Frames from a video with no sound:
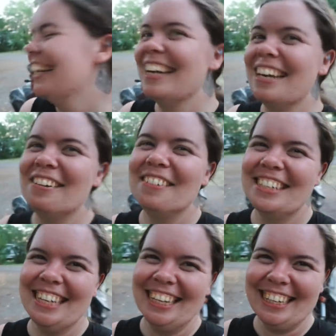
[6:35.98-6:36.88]
It
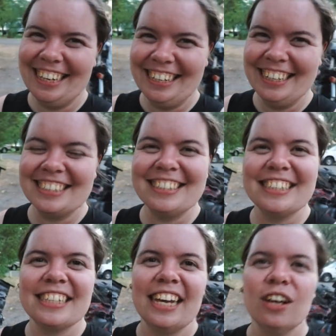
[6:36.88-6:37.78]
was hilarious, and
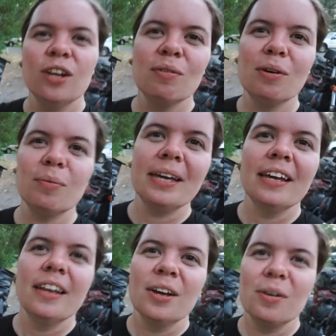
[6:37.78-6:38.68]
she's like, "Well, we
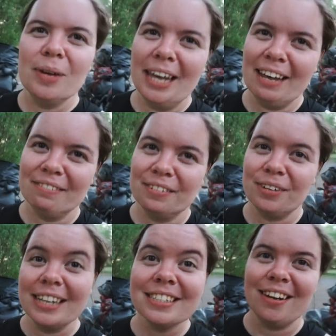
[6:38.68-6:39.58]
have a
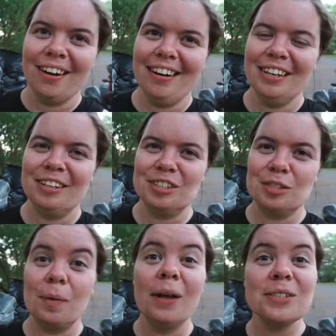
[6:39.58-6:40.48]
race car and they're
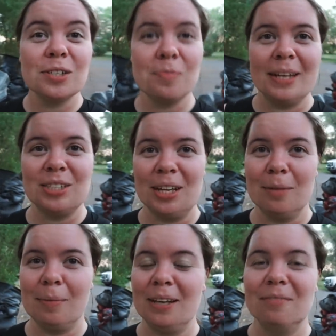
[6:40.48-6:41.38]
sponsored by Jelly
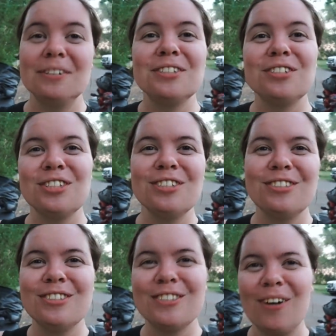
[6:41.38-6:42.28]
Belly," which is
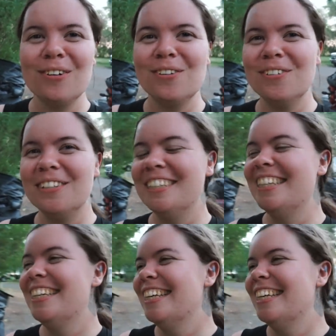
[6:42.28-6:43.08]
just so cool.